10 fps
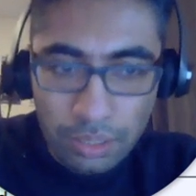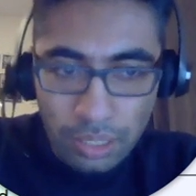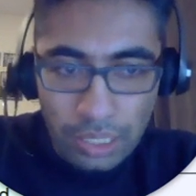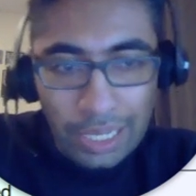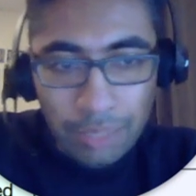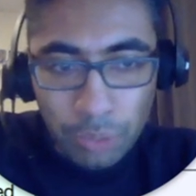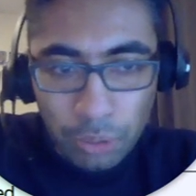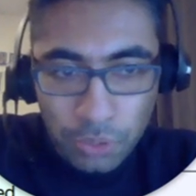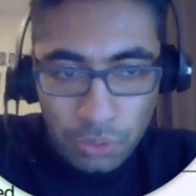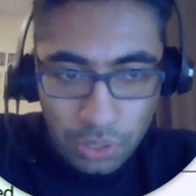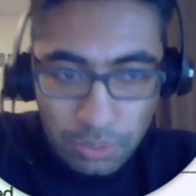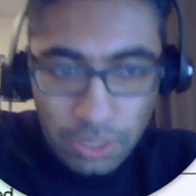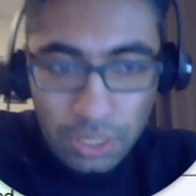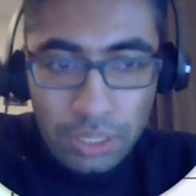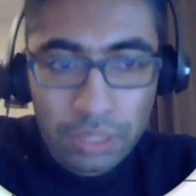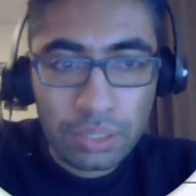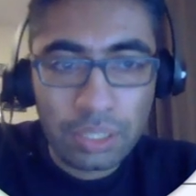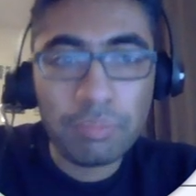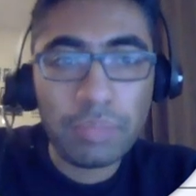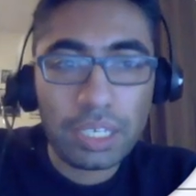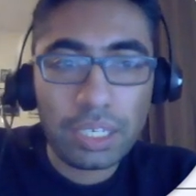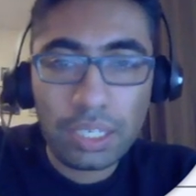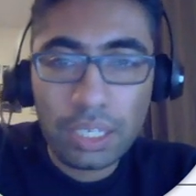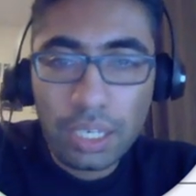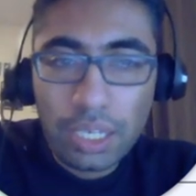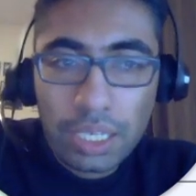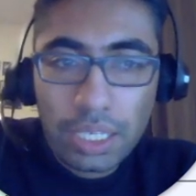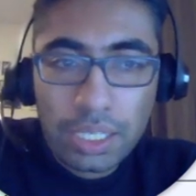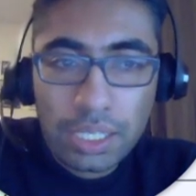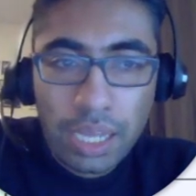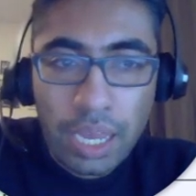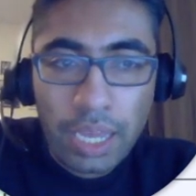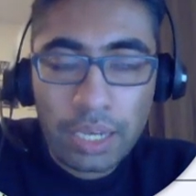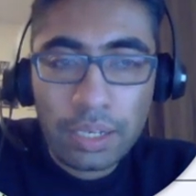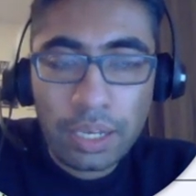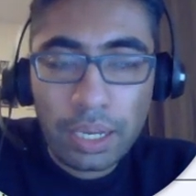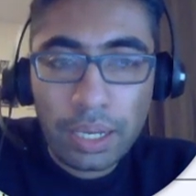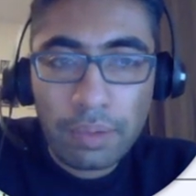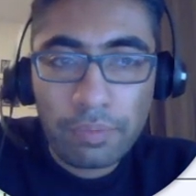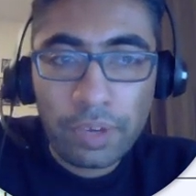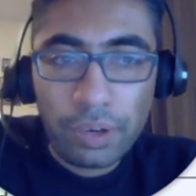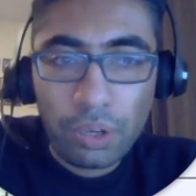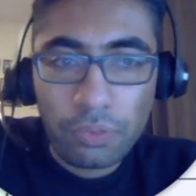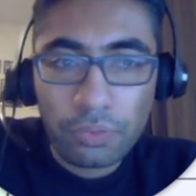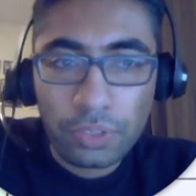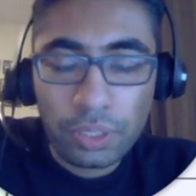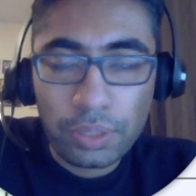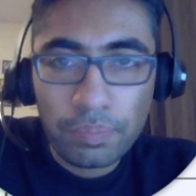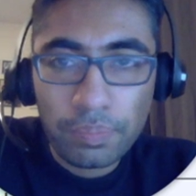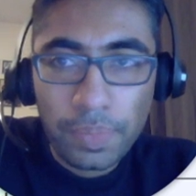a light bulb sort of switched in me, is that very often